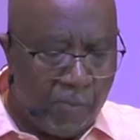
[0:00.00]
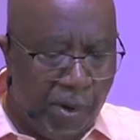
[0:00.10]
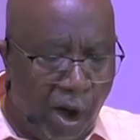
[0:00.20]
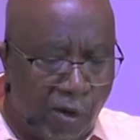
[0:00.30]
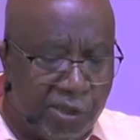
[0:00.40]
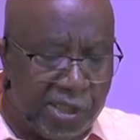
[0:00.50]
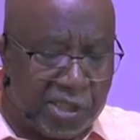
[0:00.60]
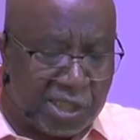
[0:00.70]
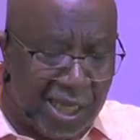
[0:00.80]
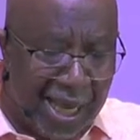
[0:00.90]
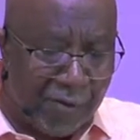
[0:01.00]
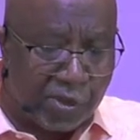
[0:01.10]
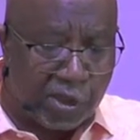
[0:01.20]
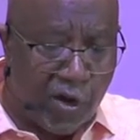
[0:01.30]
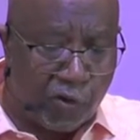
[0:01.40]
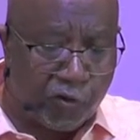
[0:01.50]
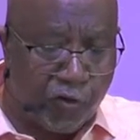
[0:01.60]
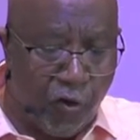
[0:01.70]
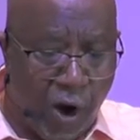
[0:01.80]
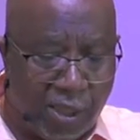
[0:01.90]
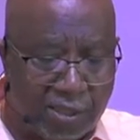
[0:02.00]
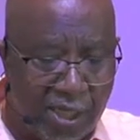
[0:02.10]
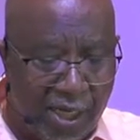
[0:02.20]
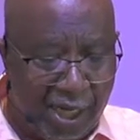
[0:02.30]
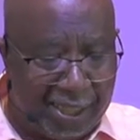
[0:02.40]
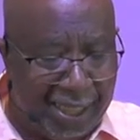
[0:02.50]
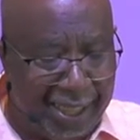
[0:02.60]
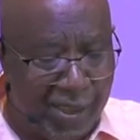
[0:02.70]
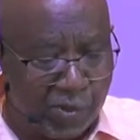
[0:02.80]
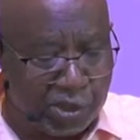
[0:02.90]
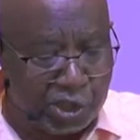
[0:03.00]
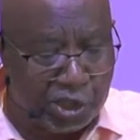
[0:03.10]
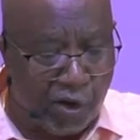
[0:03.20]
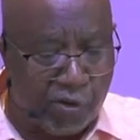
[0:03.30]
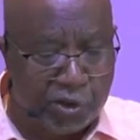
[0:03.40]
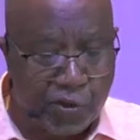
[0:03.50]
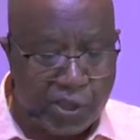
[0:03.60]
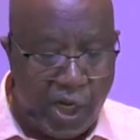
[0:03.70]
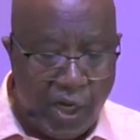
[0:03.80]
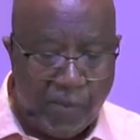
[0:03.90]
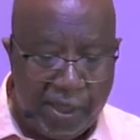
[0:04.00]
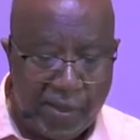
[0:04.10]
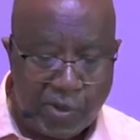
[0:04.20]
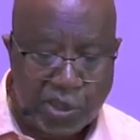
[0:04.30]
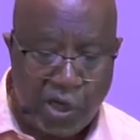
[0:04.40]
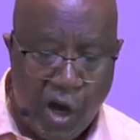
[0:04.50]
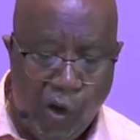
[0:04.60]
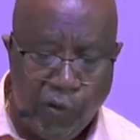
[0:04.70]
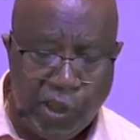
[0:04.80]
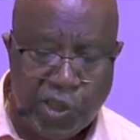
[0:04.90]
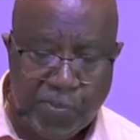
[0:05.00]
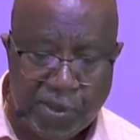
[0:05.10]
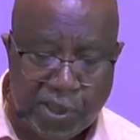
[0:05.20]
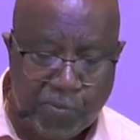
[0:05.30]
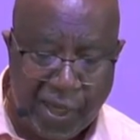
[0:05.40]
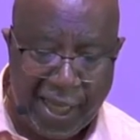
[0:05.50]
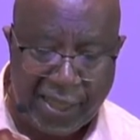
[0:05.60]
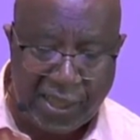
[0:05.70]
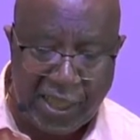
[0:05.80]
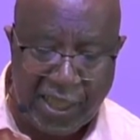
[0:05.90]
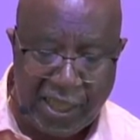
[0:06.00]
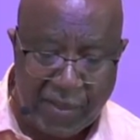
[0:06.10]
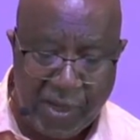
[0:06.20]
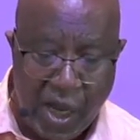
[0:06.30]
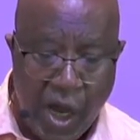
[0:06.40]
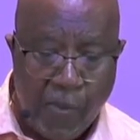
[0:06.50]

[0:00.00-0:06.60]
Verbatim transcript: Paul didn't set out to go to Troas again. It was his third choice but it was the Holy Spirit's plan to lead him there.